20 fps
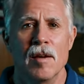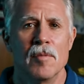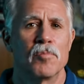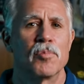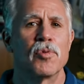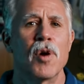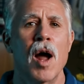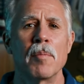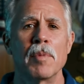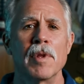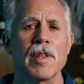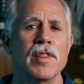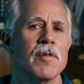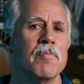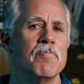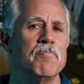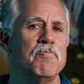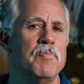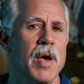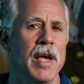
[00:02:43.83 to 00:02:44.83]
Probably the
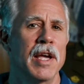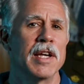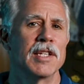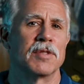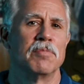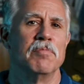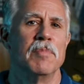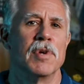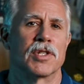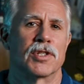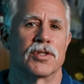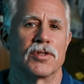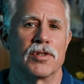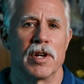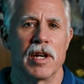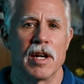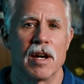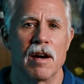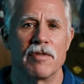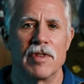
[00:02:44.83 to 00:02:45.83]
biggest
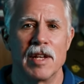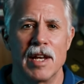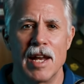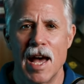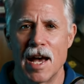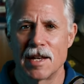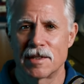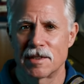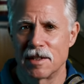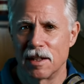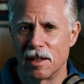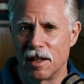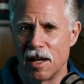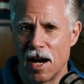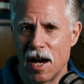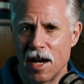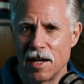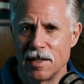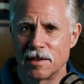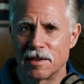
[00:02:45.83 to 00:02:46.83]
mystery of the Nazca
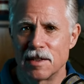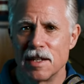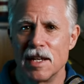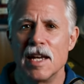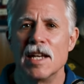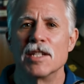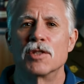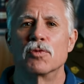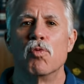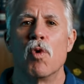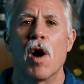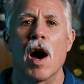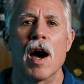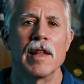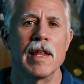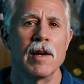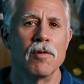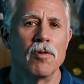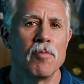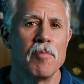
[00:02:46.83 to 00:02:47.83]
lines is why
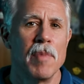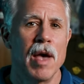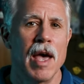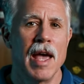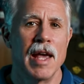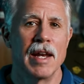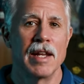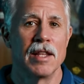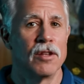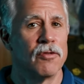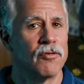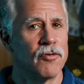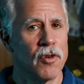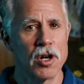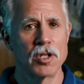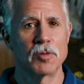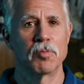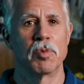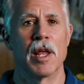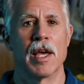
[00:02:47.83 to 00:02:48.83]
they were made in the
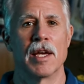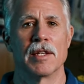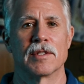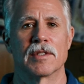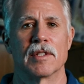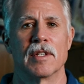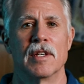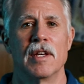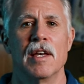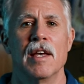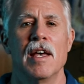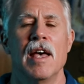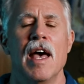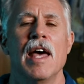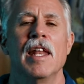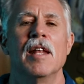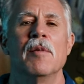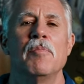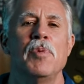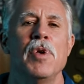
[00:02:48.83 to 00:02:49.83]
first place,
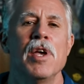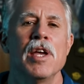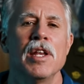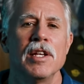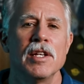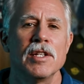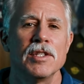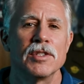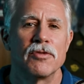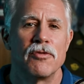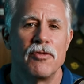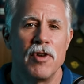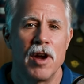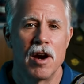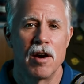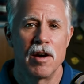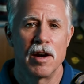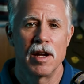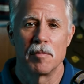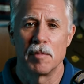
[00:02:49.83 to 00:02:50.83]
and opinions
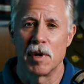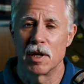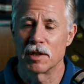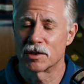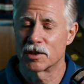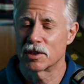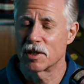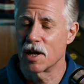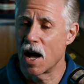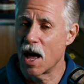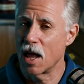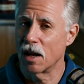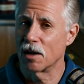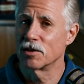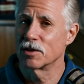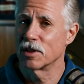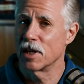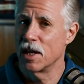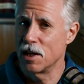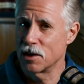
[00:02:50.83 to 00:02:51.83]
vary among
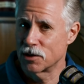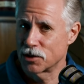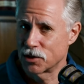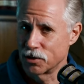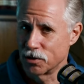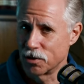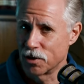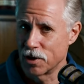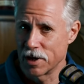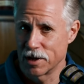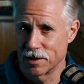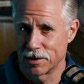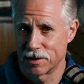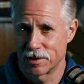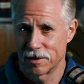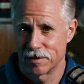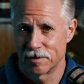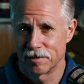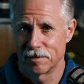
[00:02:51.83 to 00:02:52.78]
scholars and historians.